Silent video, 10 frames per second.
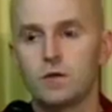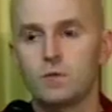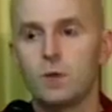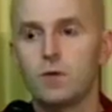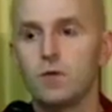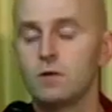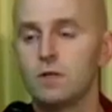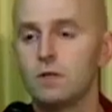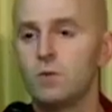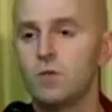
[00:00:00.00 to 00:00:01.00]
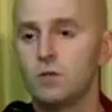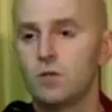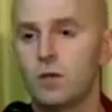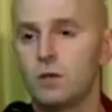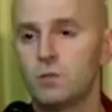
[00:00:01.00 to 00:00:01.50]
But we don't need to be
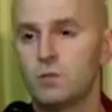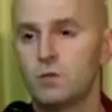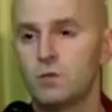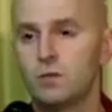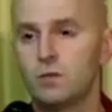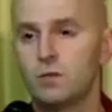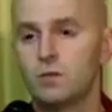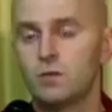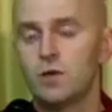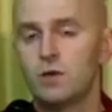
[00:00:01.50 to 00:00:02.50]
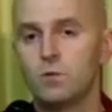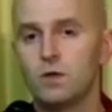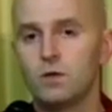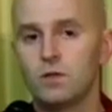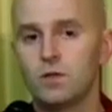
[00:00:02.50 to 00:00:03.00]
ashamed, right? We
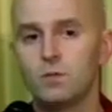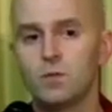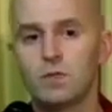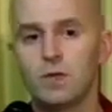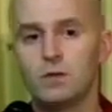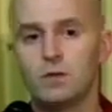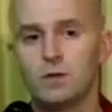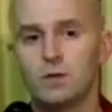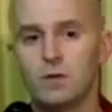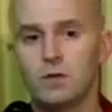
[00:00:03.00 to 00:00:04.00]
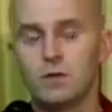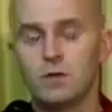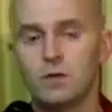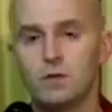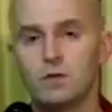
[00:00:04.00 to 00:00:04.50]
don't need to pretend that they're not there.